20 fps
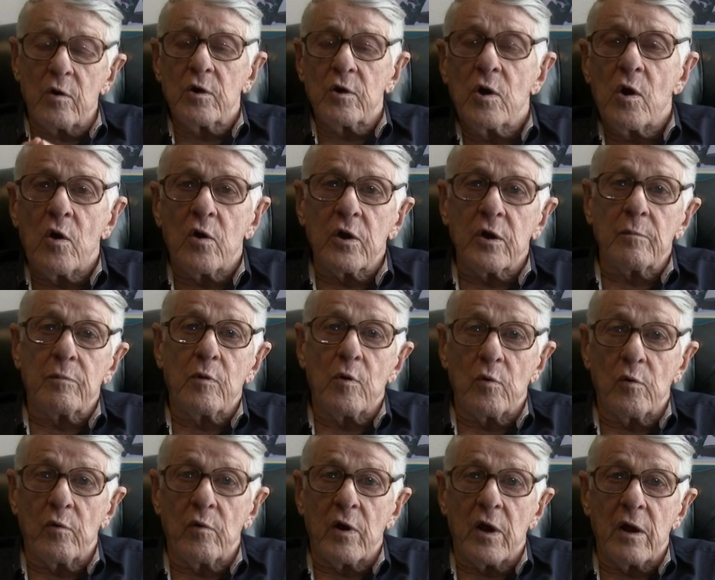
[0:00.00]
aeronautic
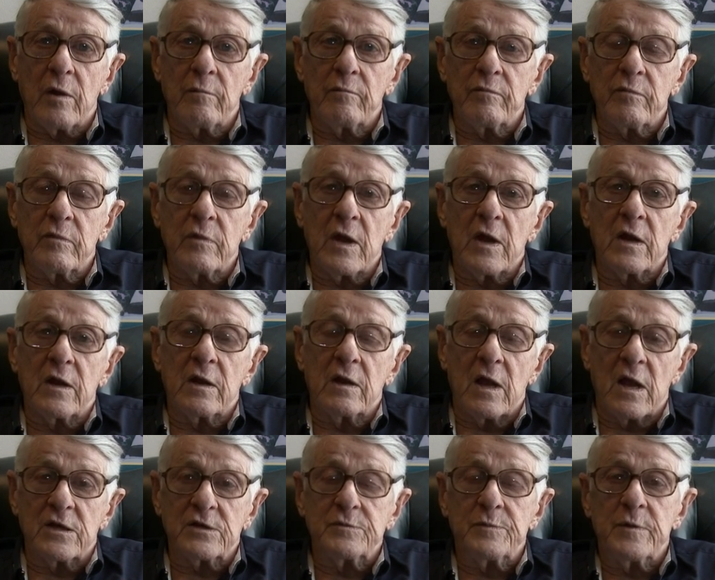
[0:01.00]
program
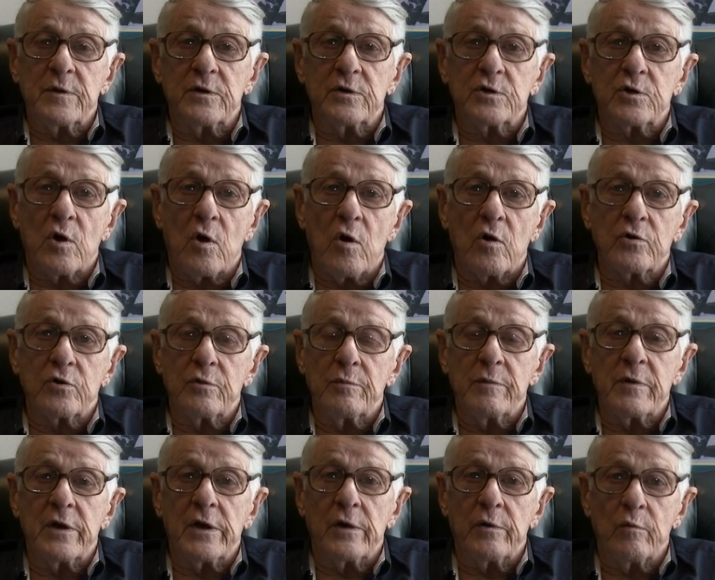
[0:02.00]
that has been
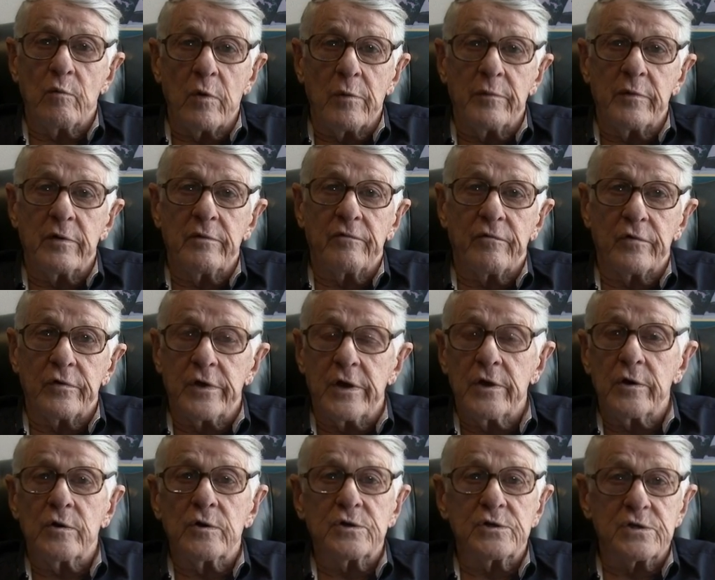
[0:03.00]
taught to men and women for
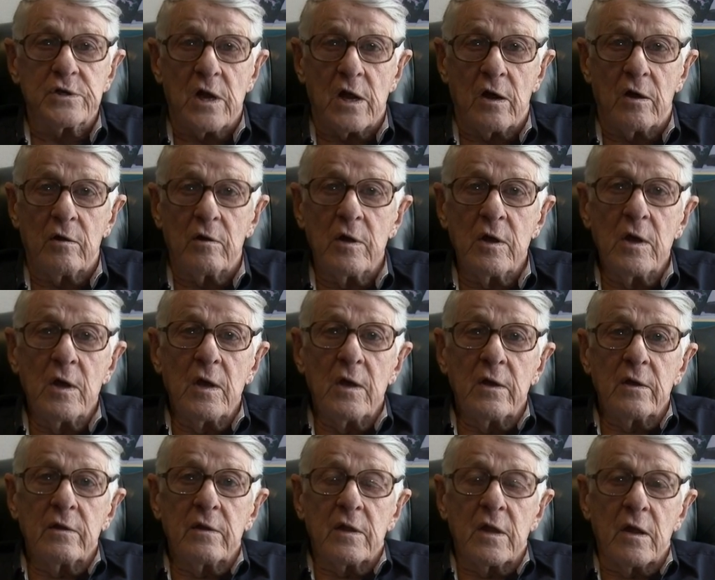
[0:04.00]
years now
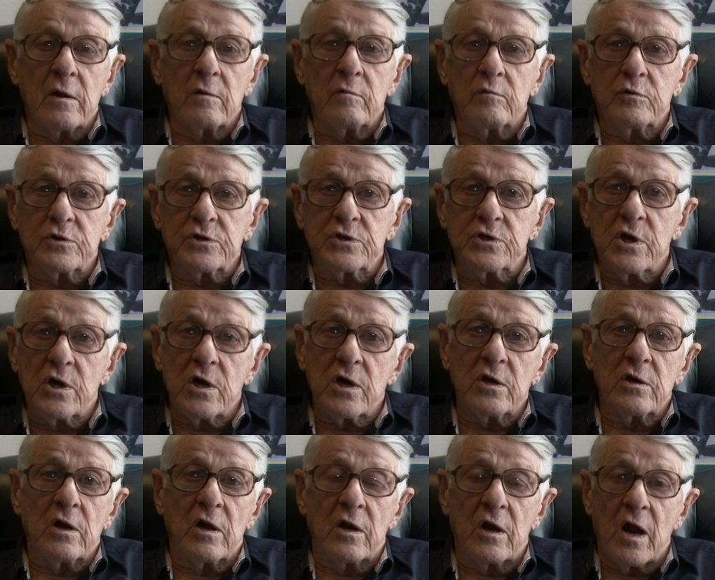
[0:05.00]
that was
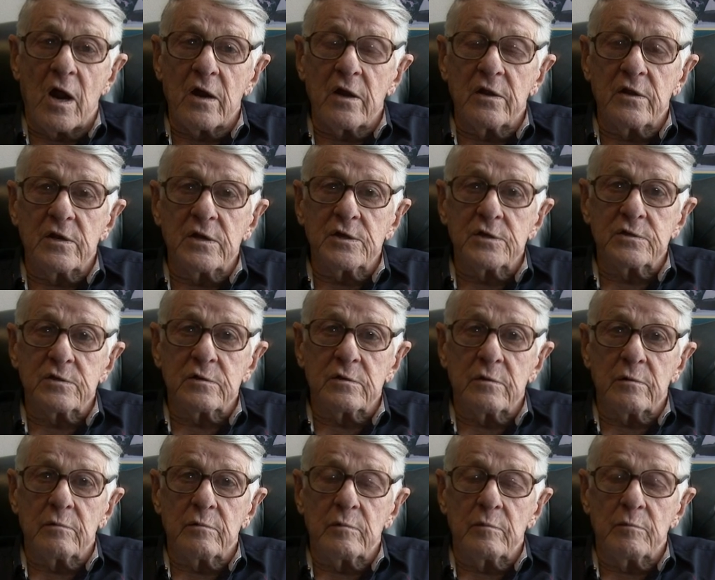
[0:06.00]
done a lot of
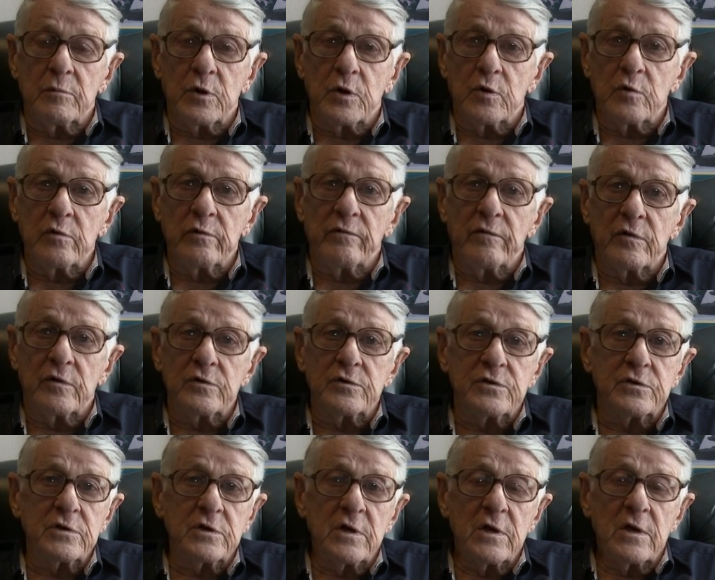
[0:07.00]
these uh,
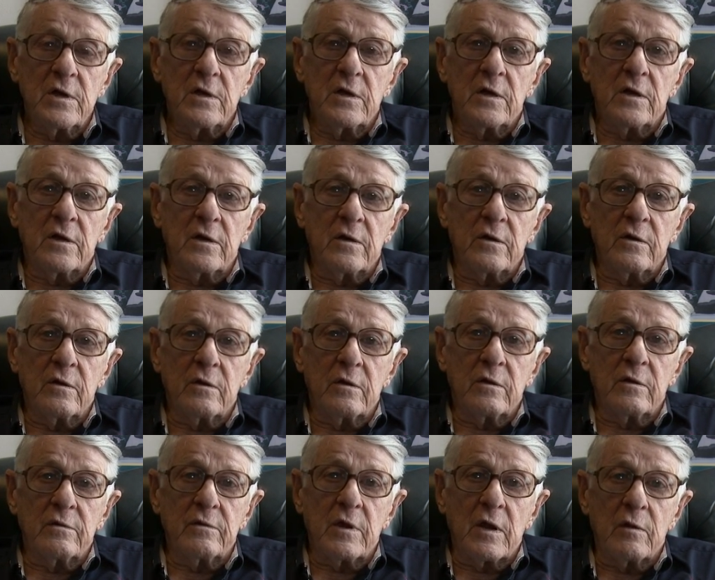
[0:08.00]
maneuvers
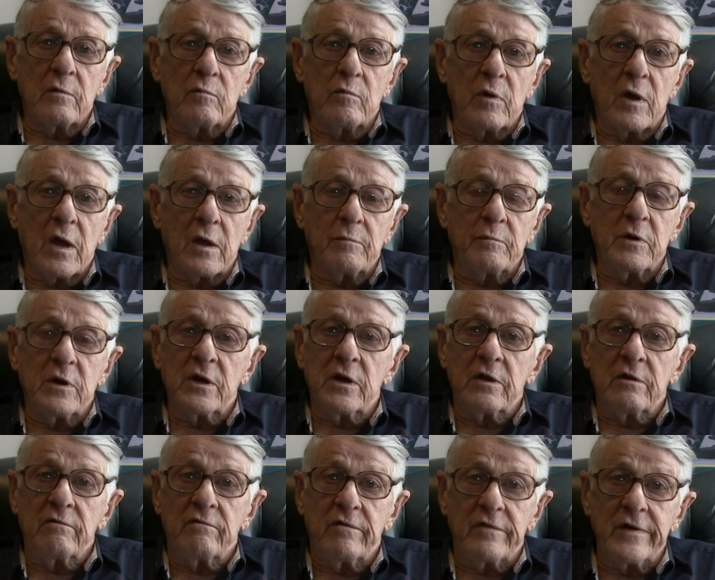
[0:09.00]
uh, that had
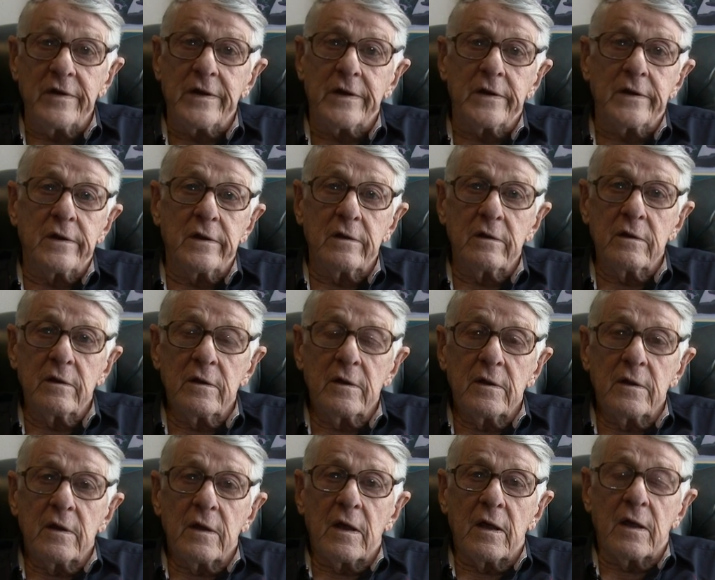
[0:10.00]
been invented
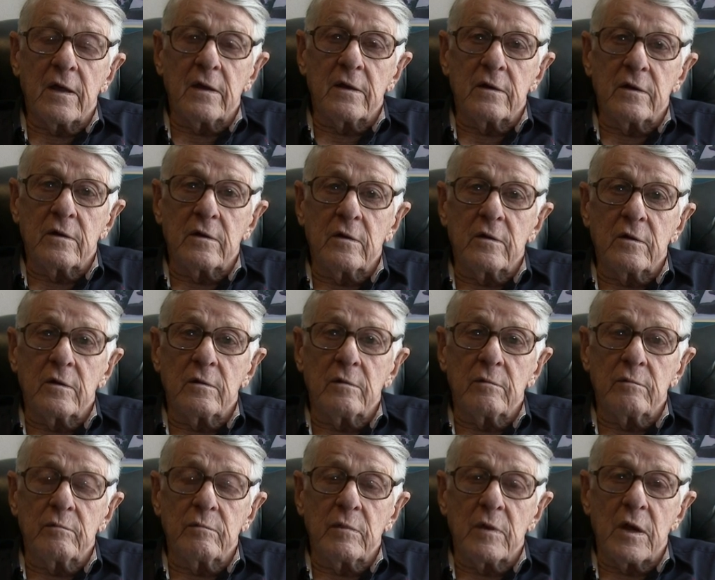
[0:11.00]
and
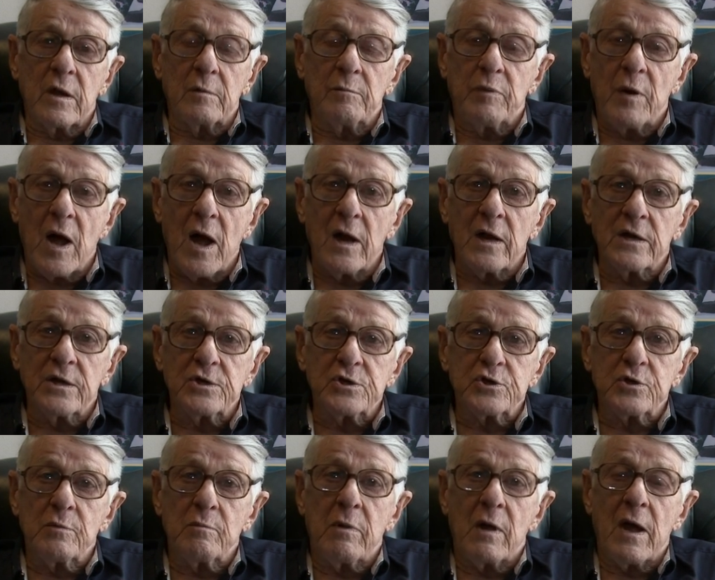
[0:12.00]
uh, and
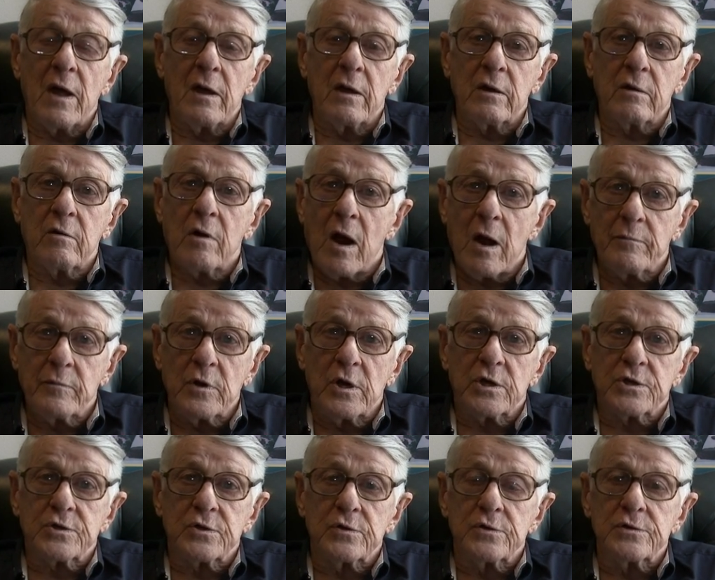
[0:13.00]
polished by
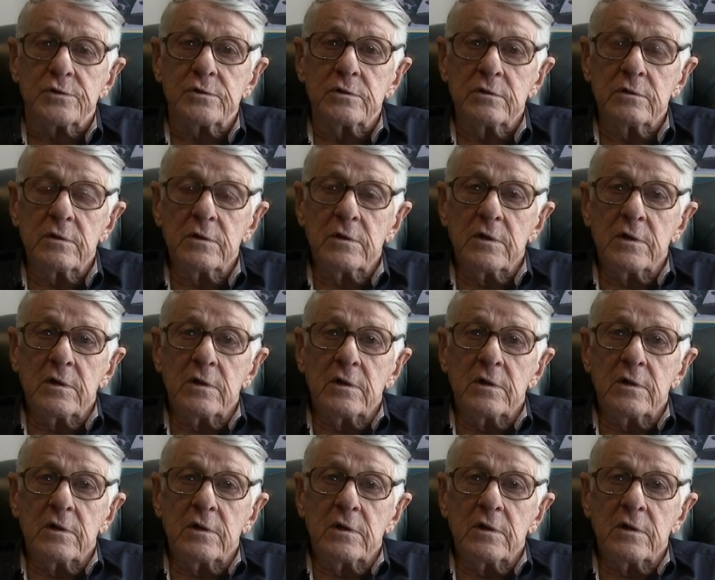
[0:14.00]
crop dusters